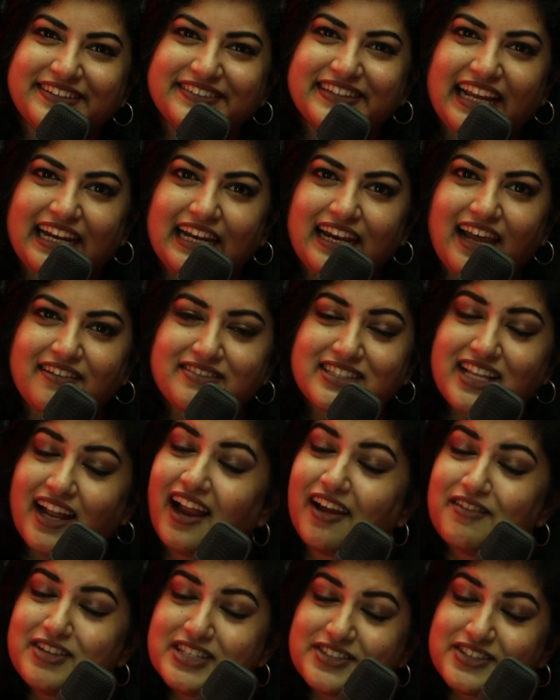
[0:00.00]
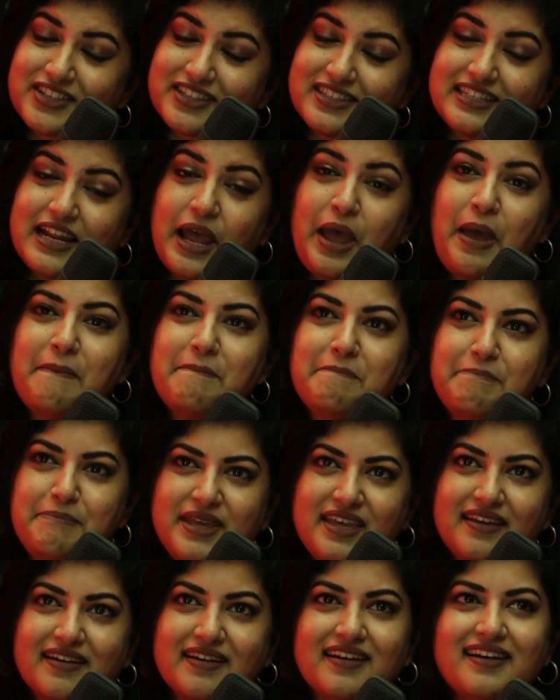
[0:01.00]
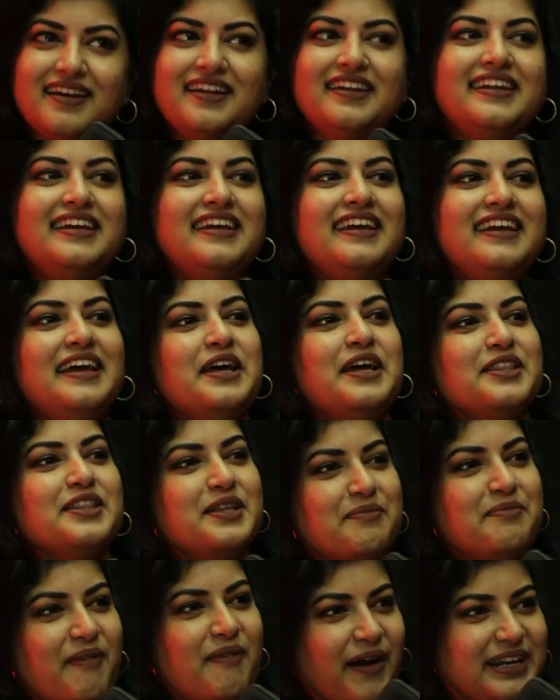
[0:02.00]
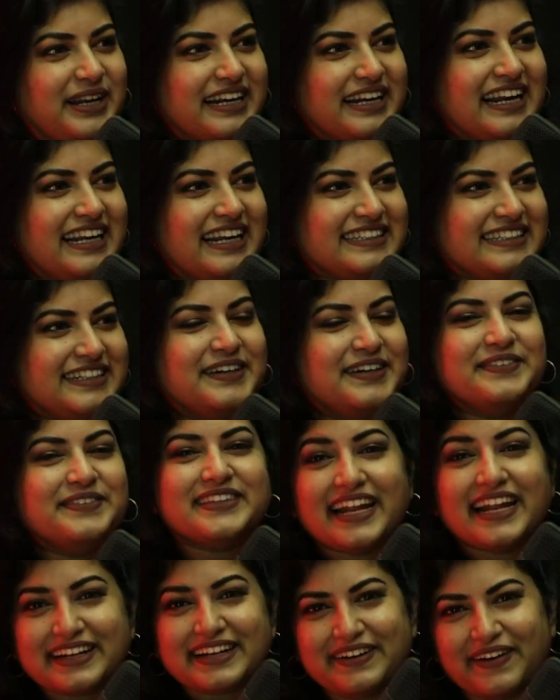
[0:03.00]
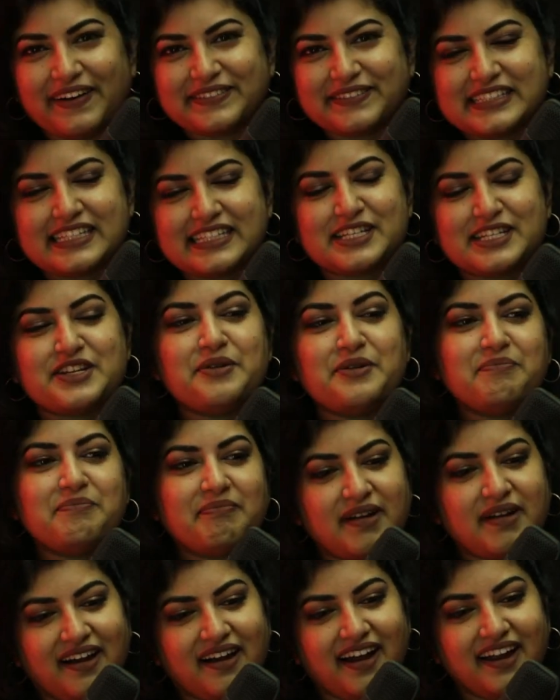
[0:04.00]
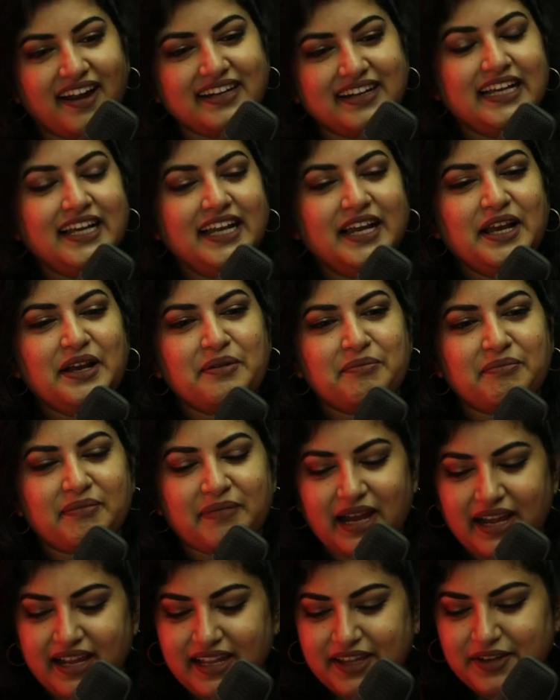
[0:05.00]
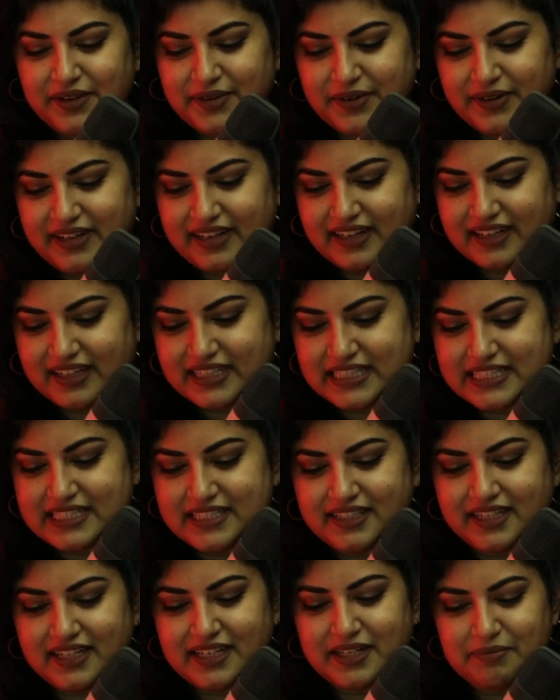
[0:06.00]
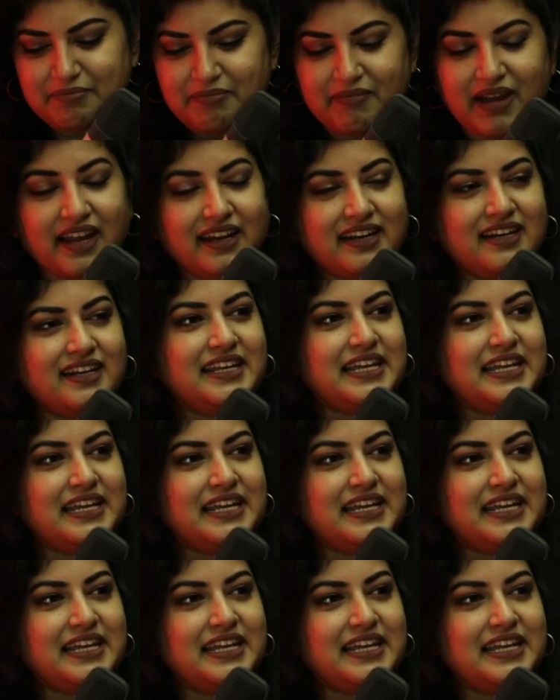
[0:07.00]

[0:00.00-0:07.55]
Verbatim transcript: that lifestyle. I was just merely the moderator of that conversation part. My goodness, didn't my tell, DM